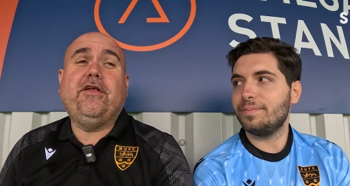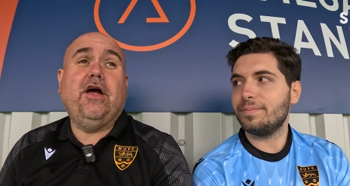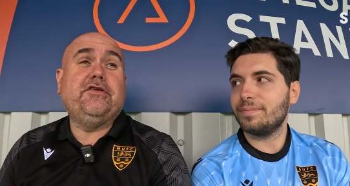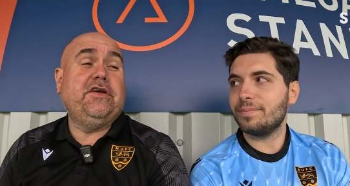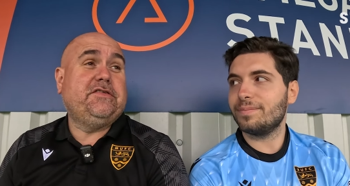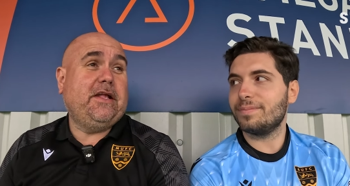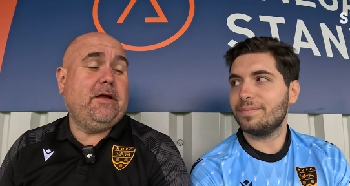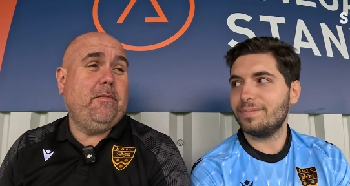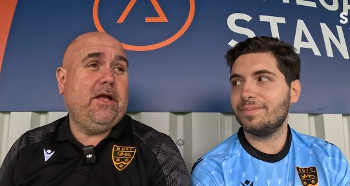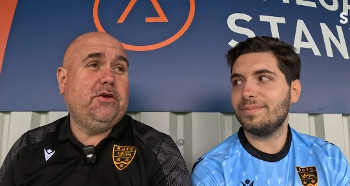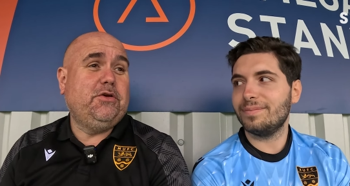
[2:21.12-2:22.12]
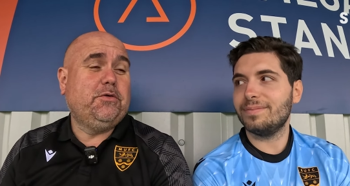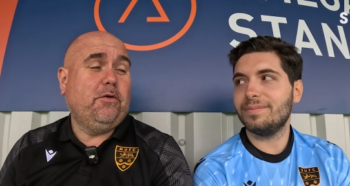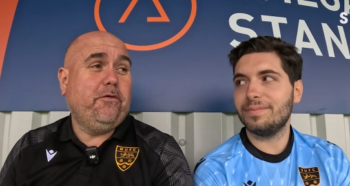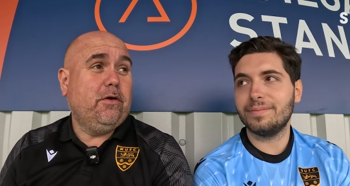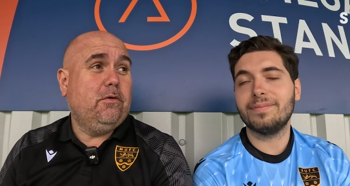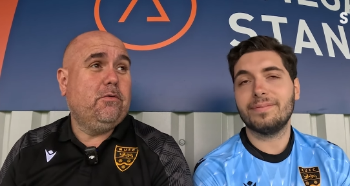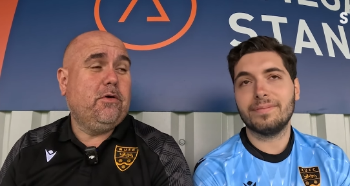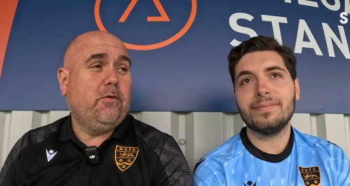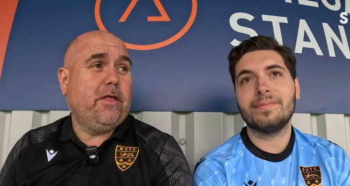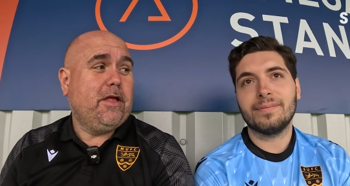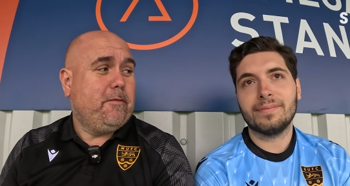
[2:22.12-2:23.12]
Speaker 1: that six, eight minutes, you sort of think, oh
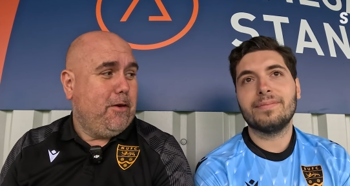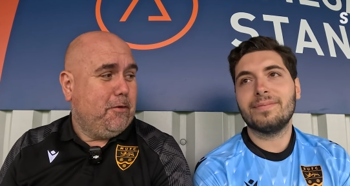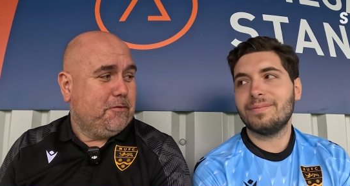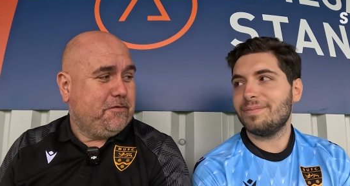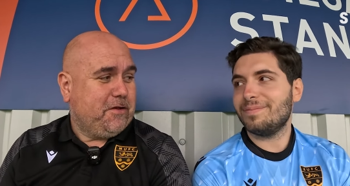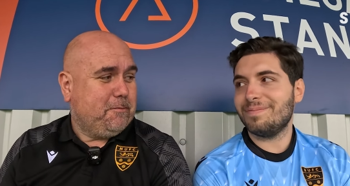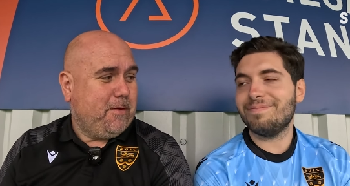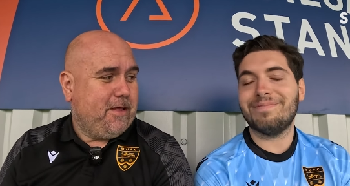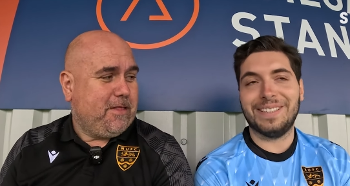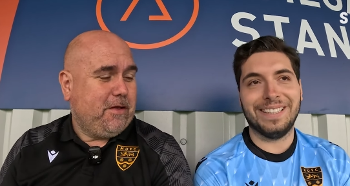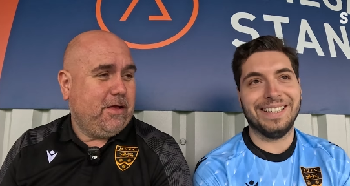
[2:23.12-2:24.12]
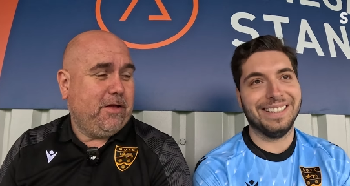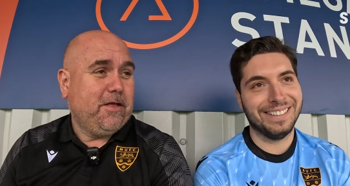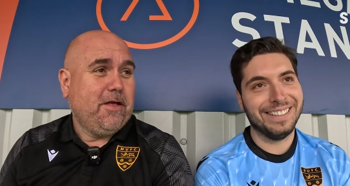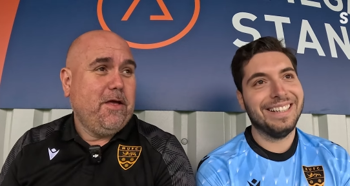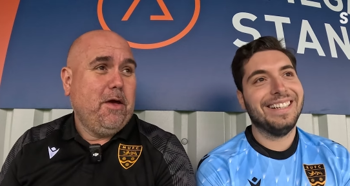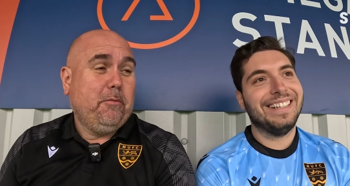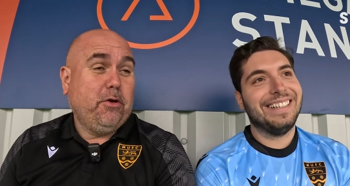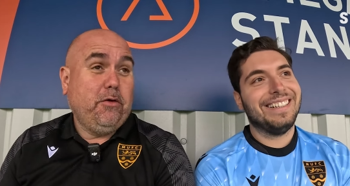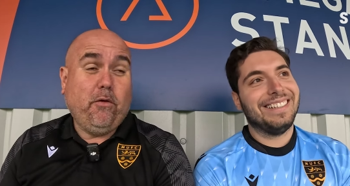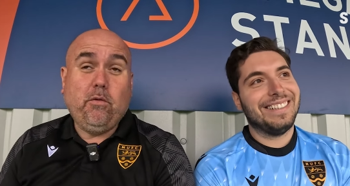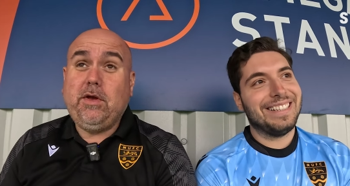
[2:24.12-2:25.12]
god, it's going to be a long six minutes, don't you? But you
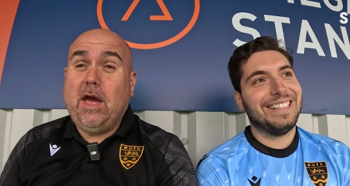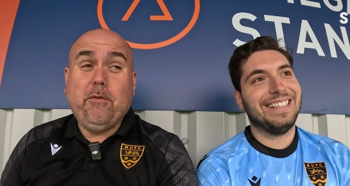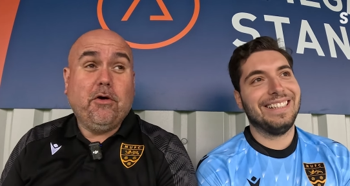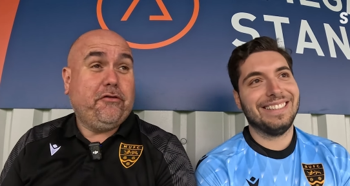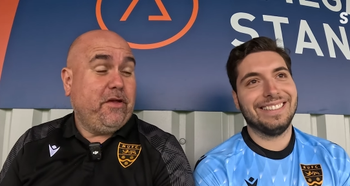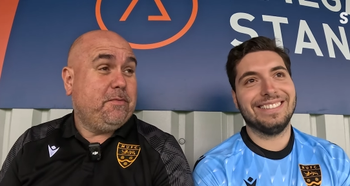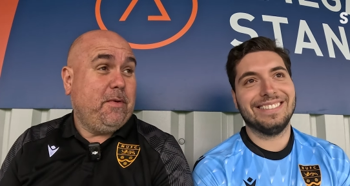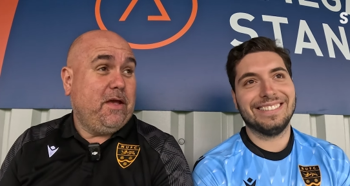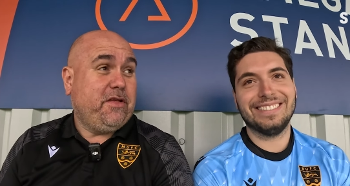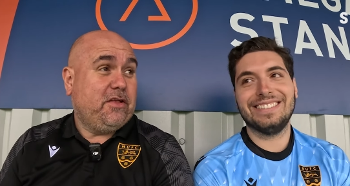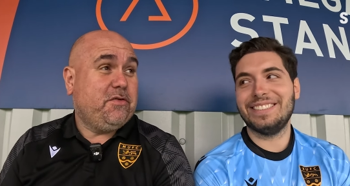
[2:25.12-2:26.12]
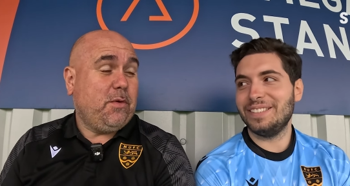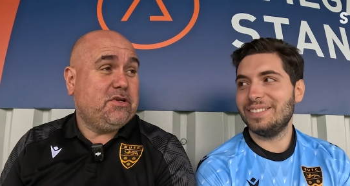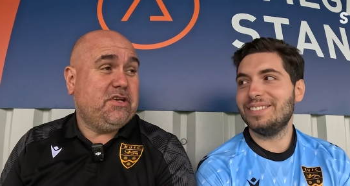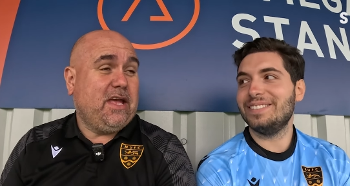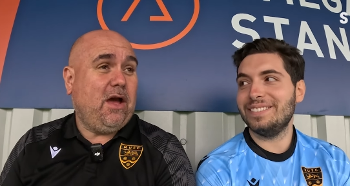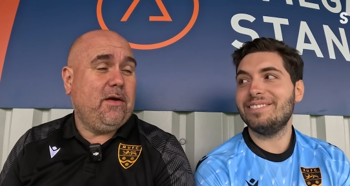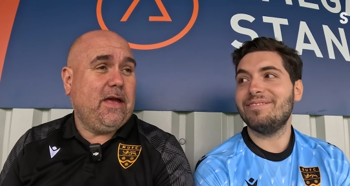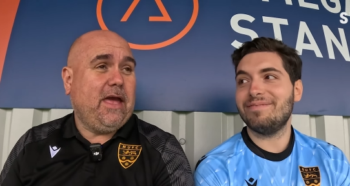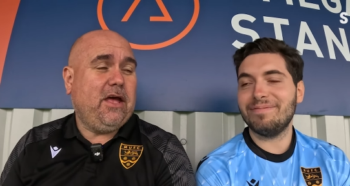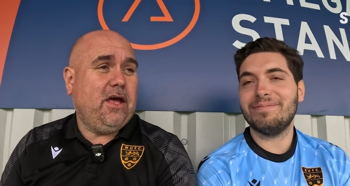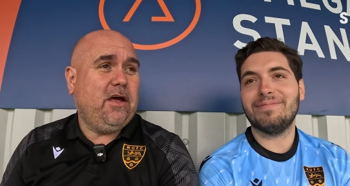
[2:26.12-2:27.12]
thought, yeah, we've got six minutes to actually go and
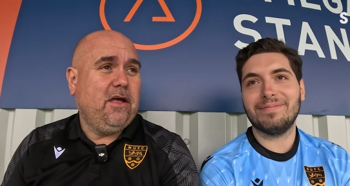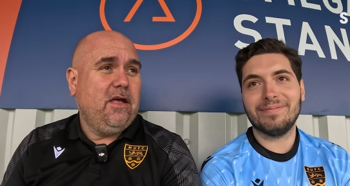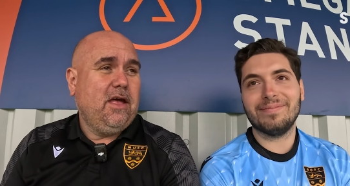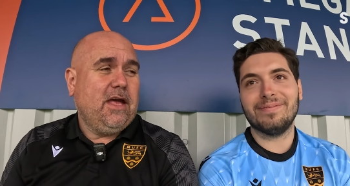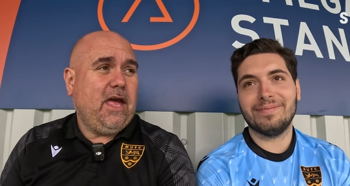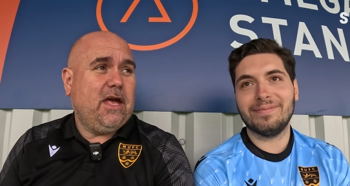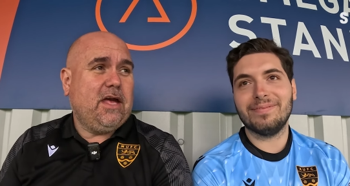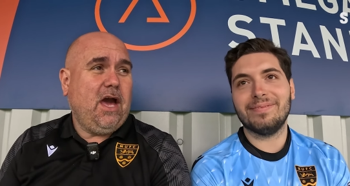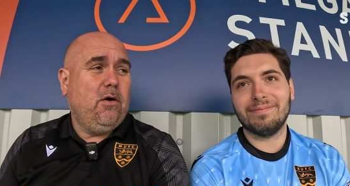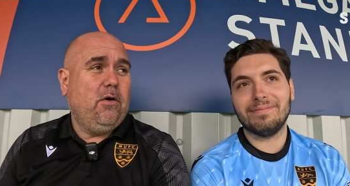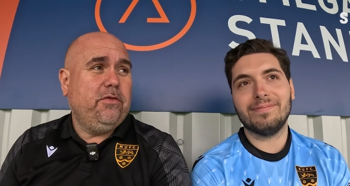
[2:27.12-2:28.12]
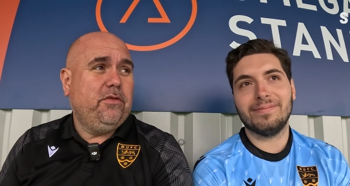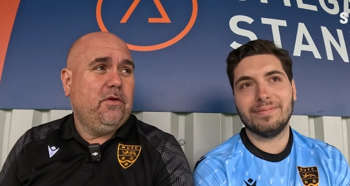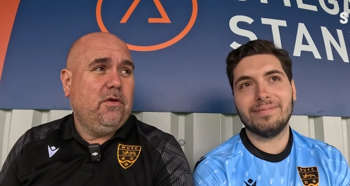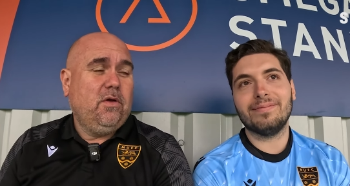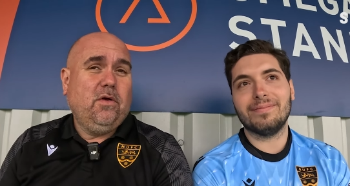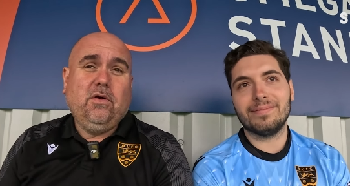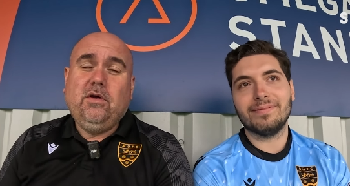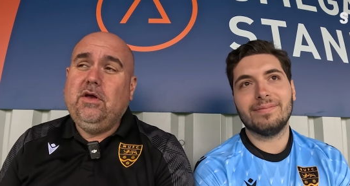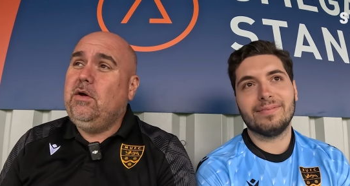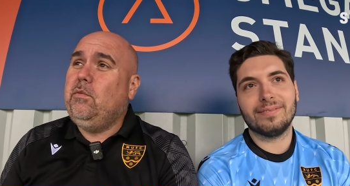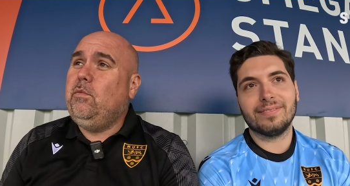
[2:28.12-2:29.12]
get a get a goal, and
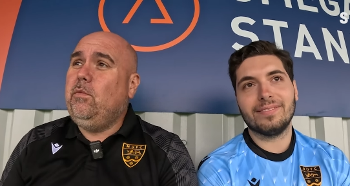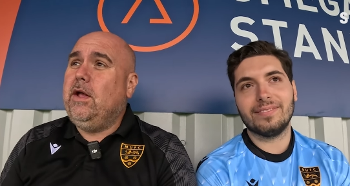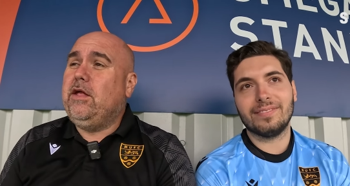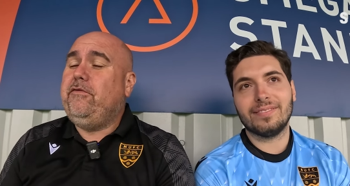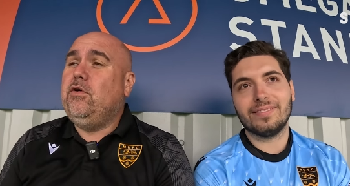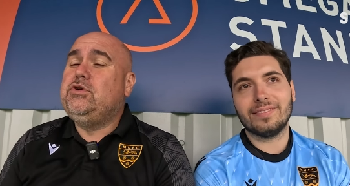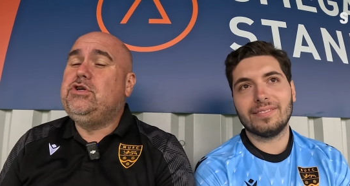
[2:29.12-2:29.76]
we had a few